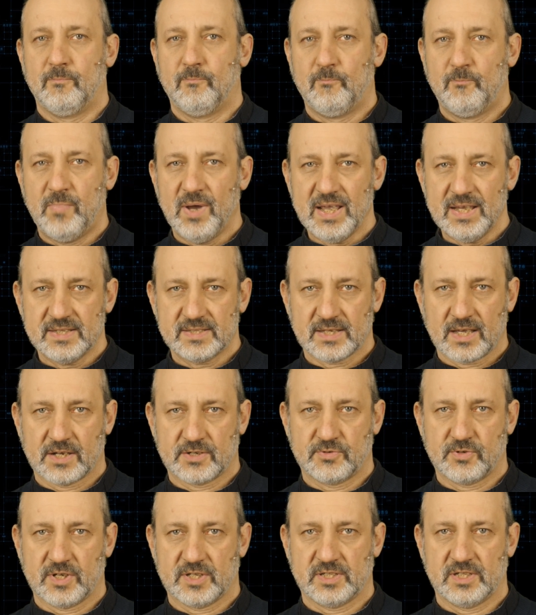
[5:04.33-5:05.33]
Base
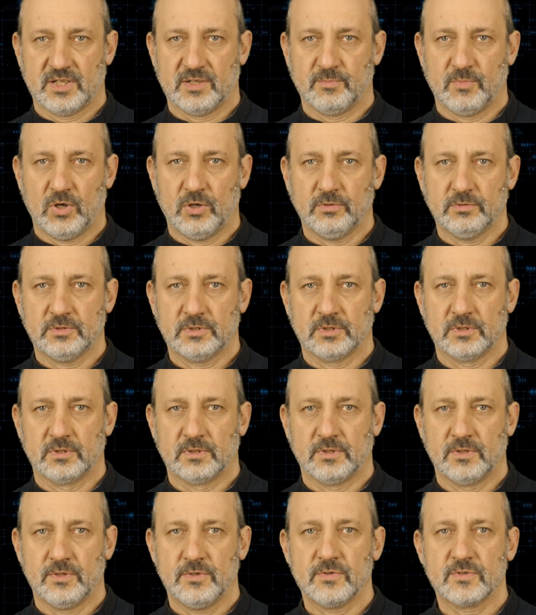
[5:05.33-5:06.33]
addressing mode
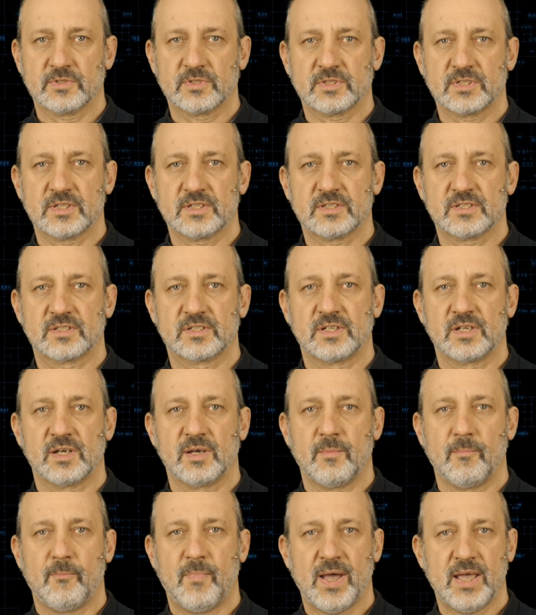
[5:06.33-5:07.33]
uses
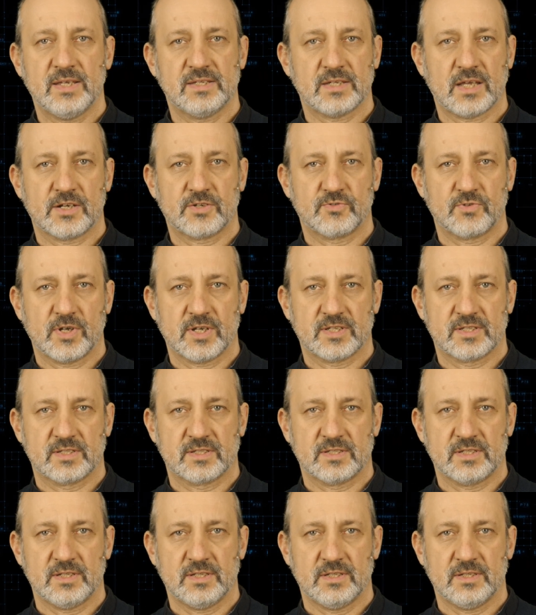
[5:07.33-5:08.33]
the base
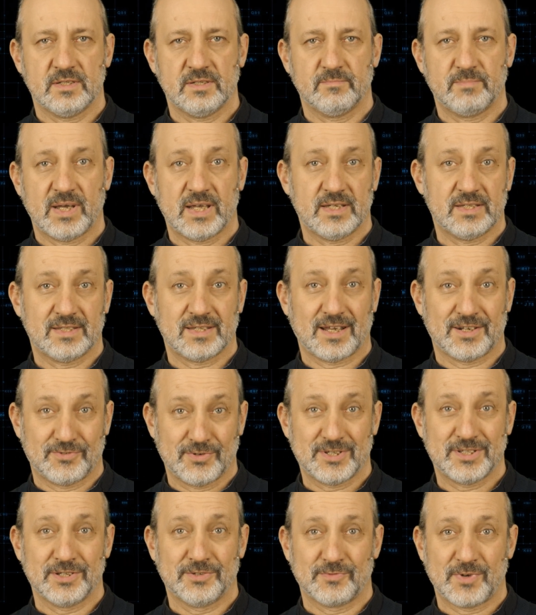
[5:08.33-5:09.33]
addressing
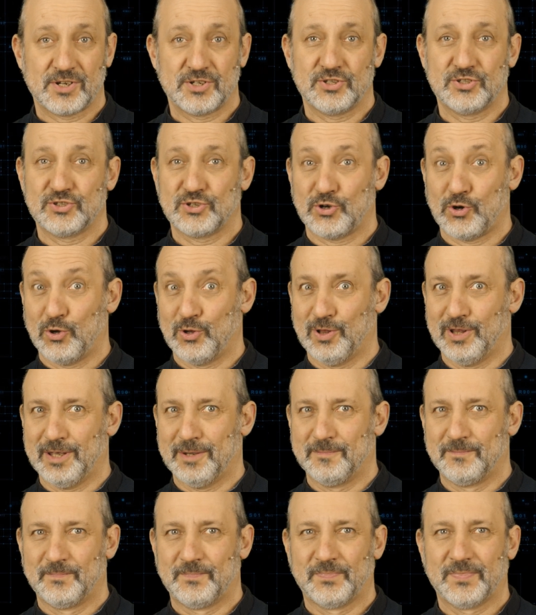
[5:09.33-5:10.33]
register only.
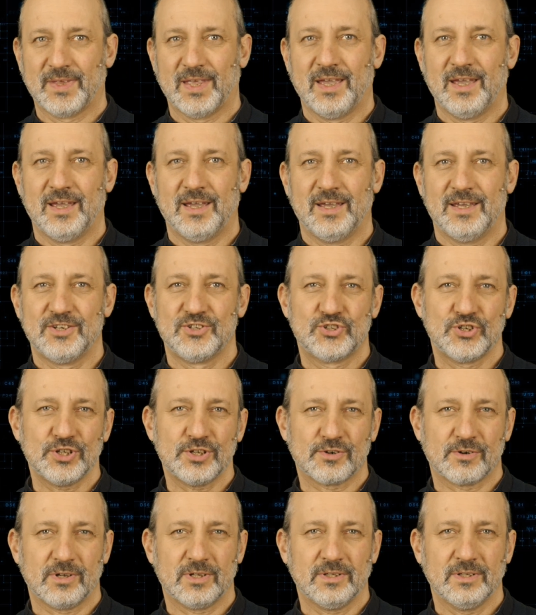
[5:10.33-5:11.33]
In
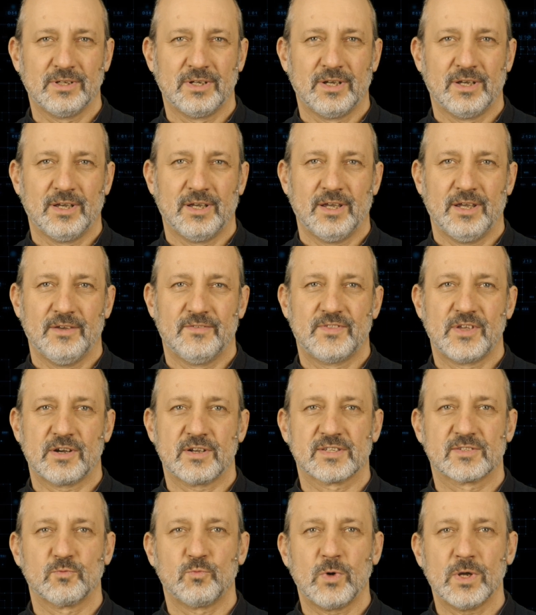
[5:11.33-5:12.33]
general, If there
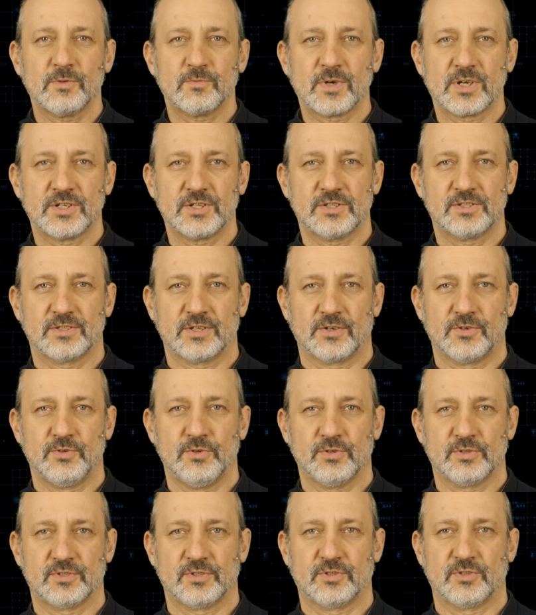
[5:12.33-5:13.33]
is one register
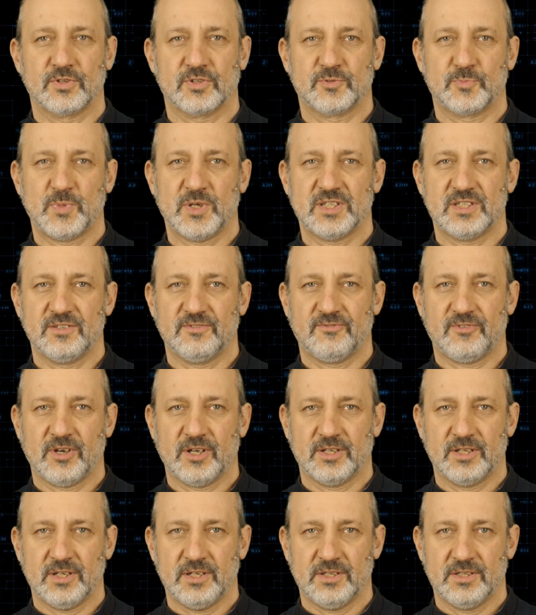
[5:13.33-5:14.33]
used to specify
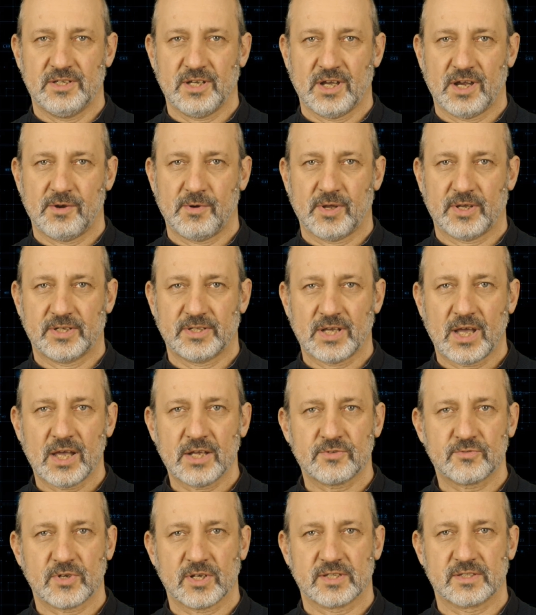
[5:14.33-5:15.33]
the indirect
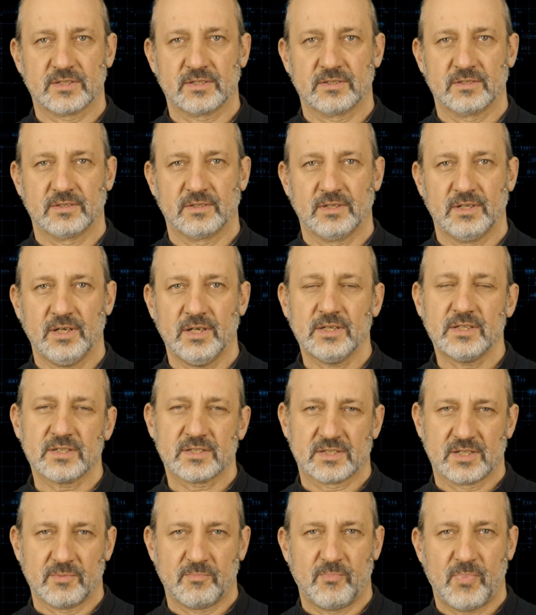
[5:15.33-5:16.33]
address, it
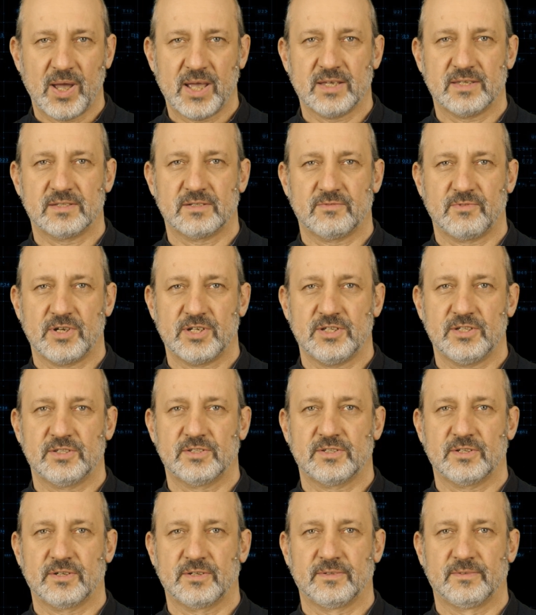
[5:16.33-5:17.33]
is the base
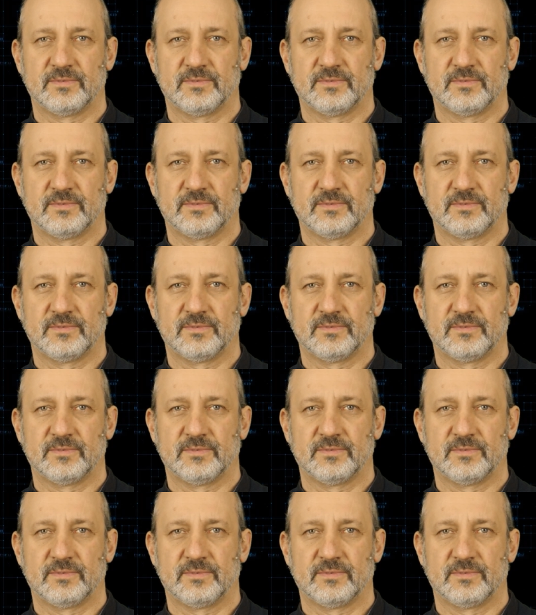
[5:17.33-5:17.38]
register.